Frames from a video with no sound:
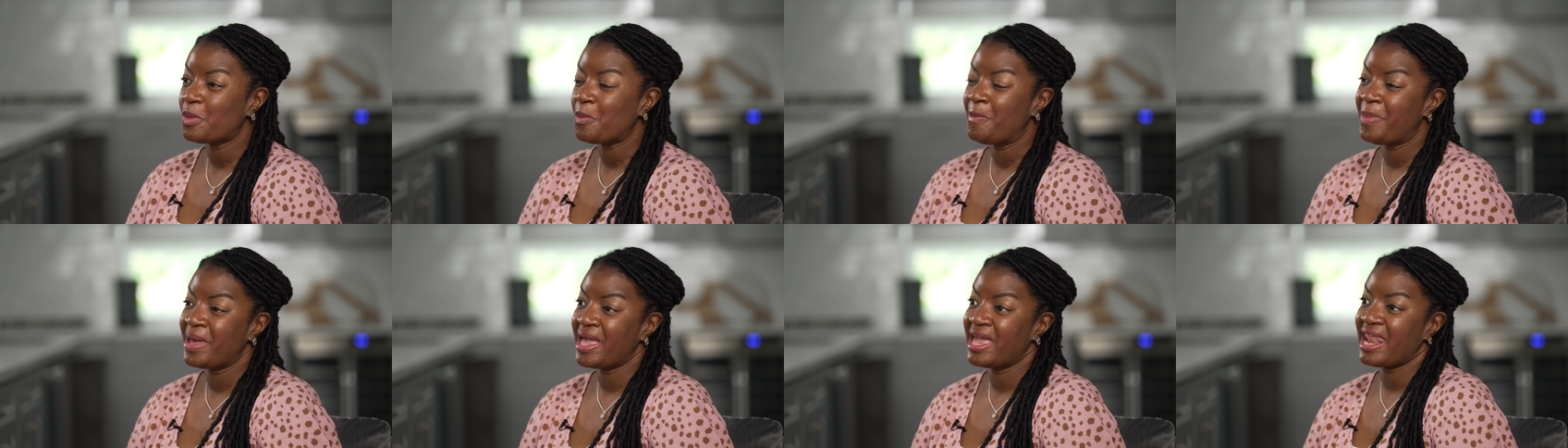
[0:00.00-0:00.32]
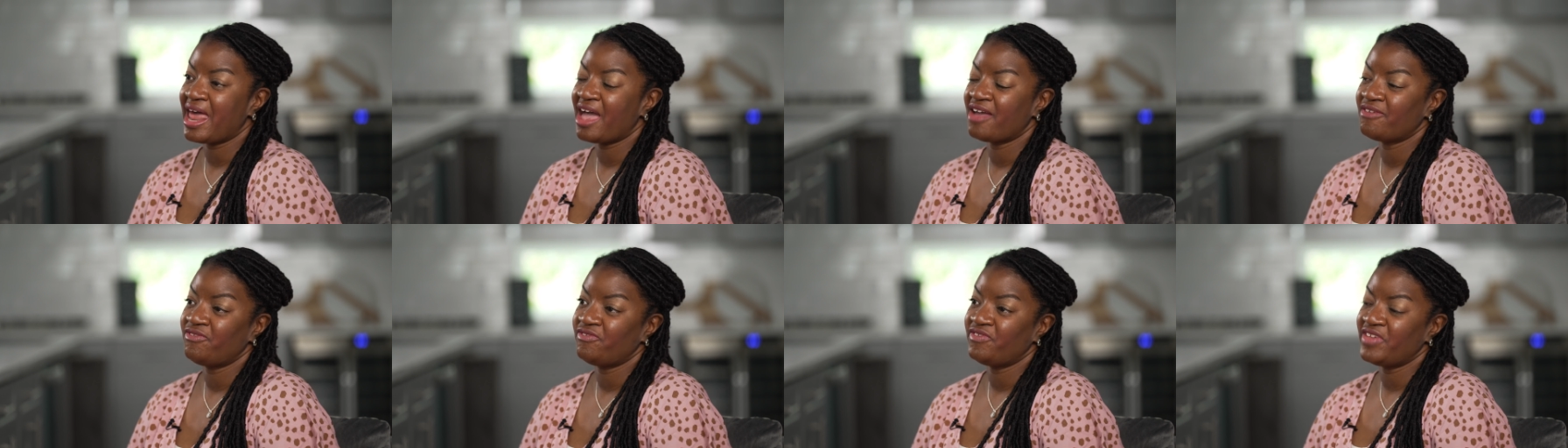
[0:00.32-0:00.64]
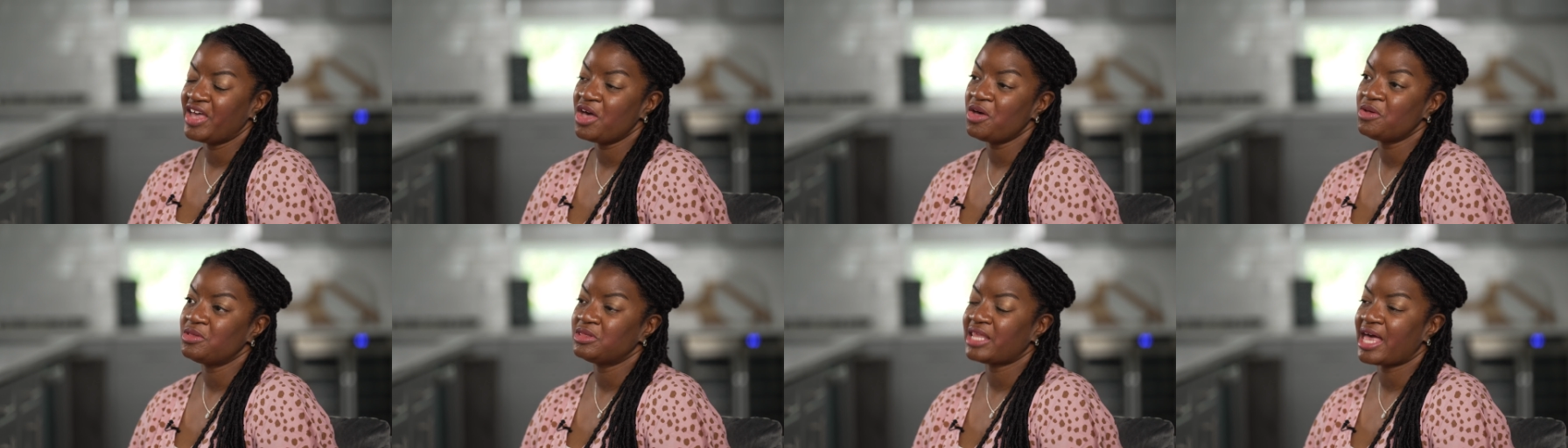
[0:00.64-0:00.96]
but I
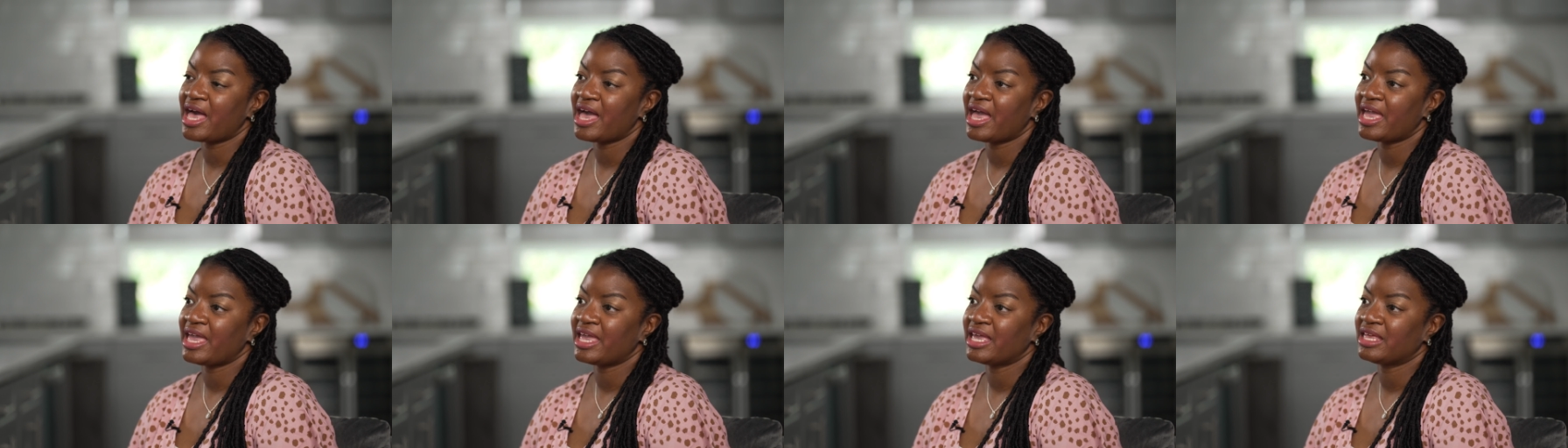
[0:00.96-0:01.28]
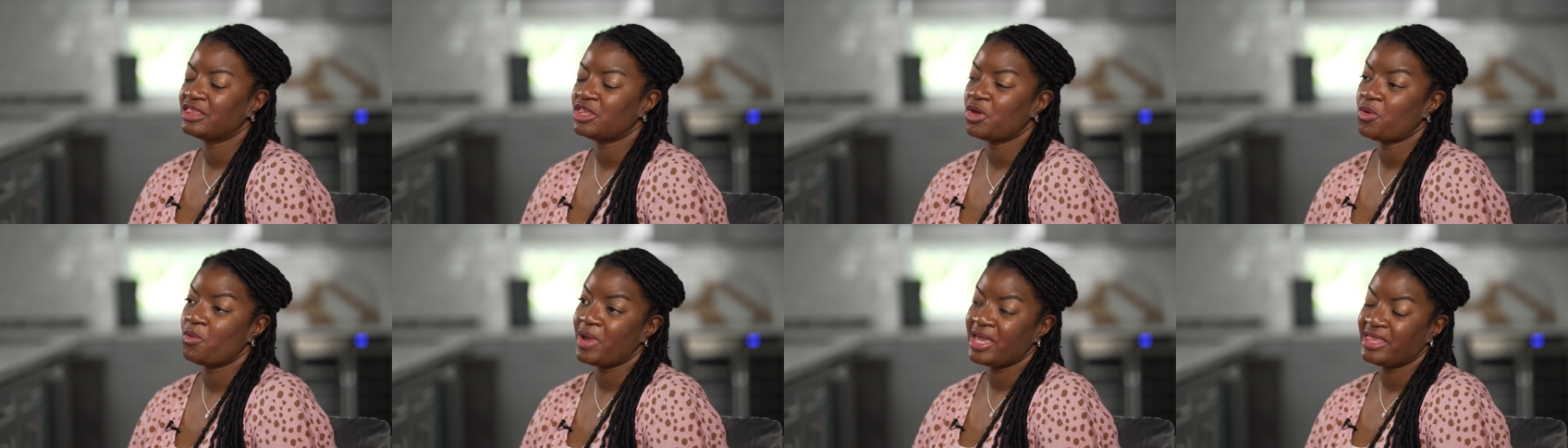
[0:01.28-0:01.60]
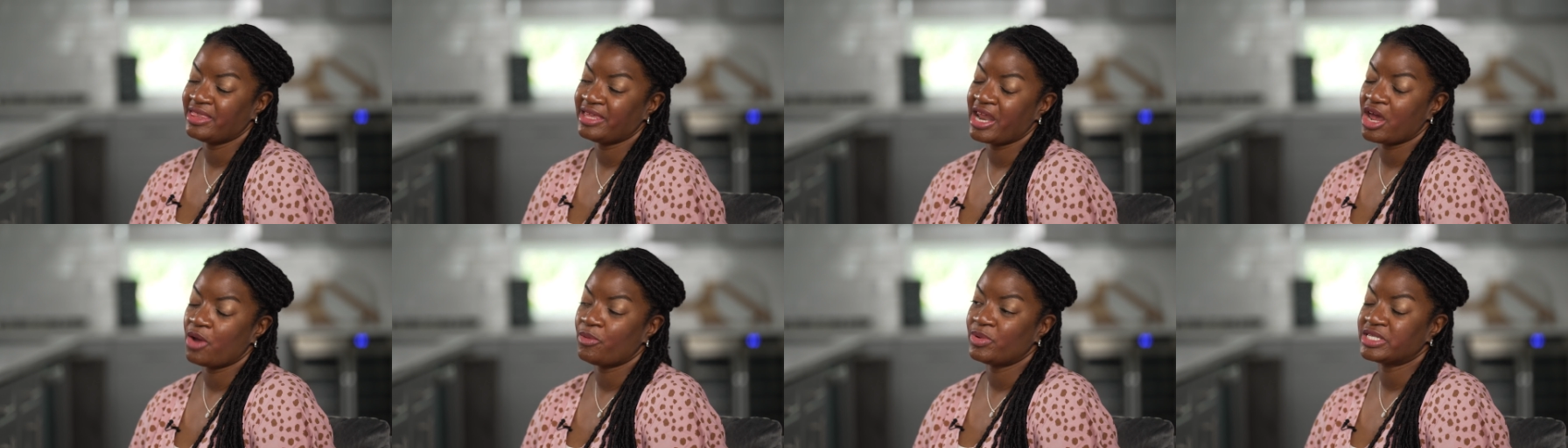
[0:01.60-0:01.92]
felt like the way
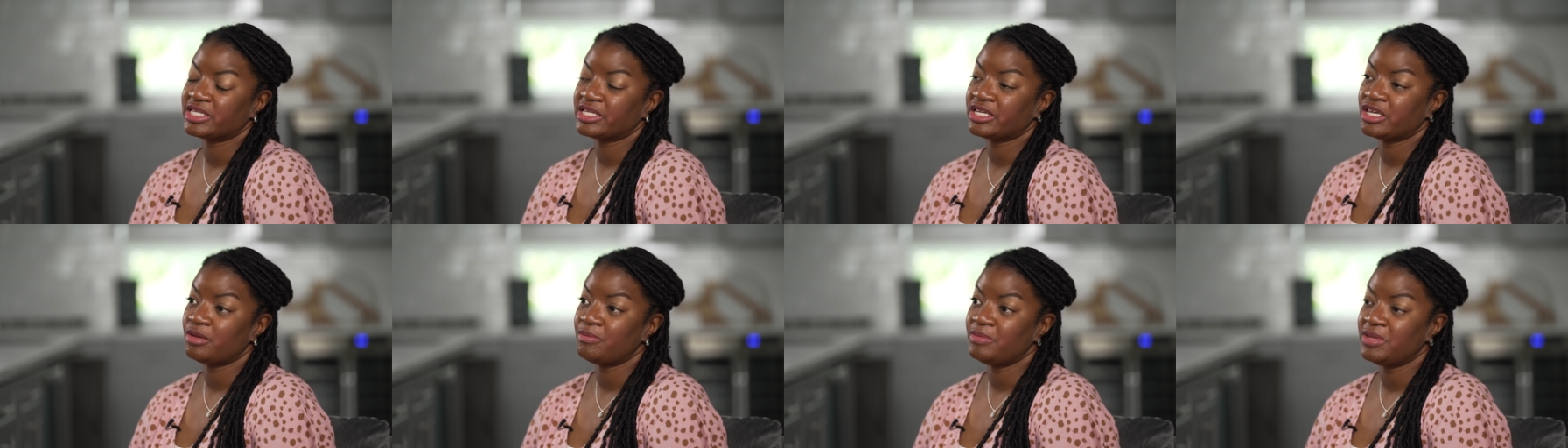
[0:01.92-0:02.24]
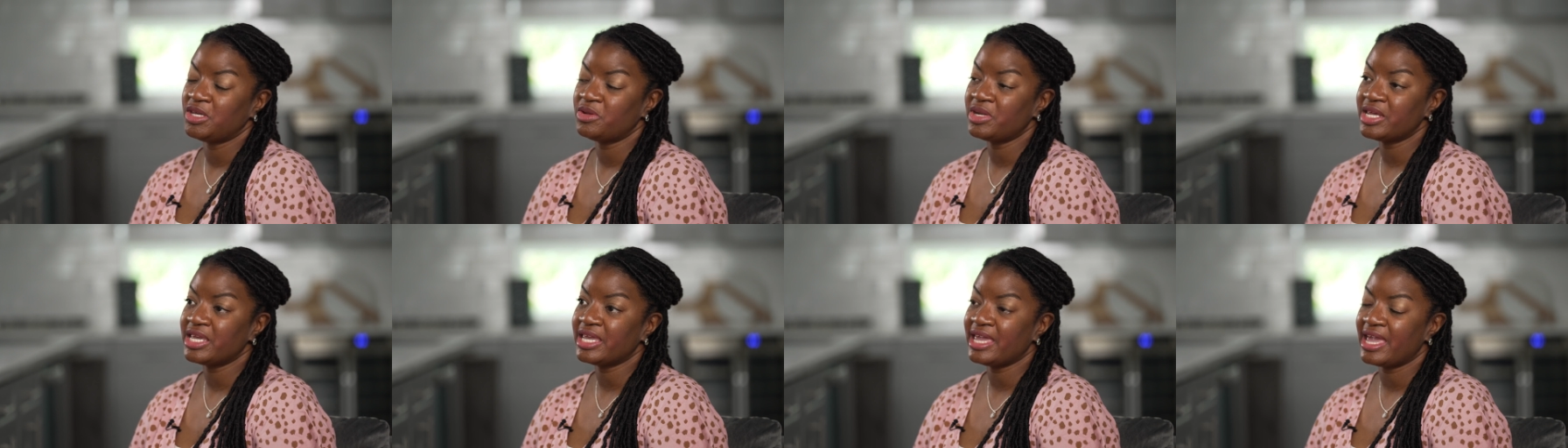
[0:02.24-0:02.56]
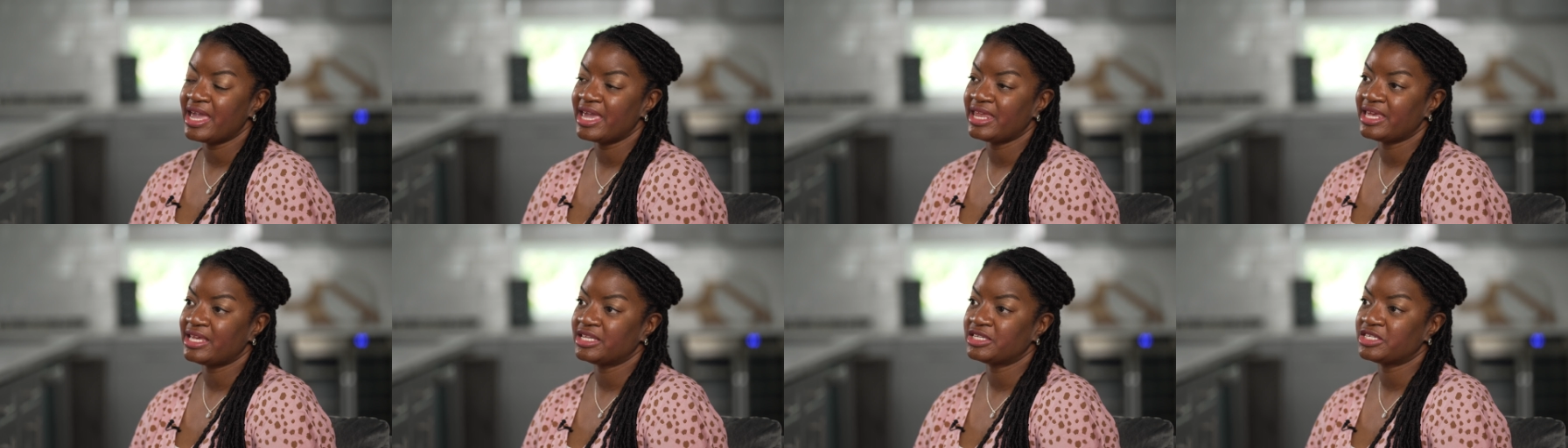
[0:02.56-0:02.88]
that I was
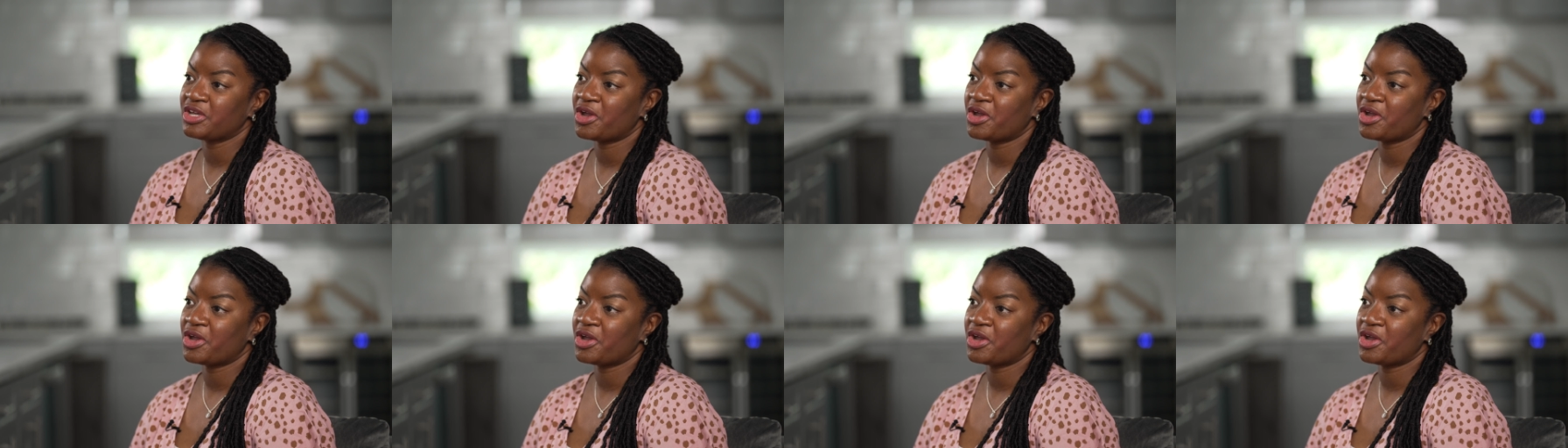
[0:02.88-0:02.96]
communicating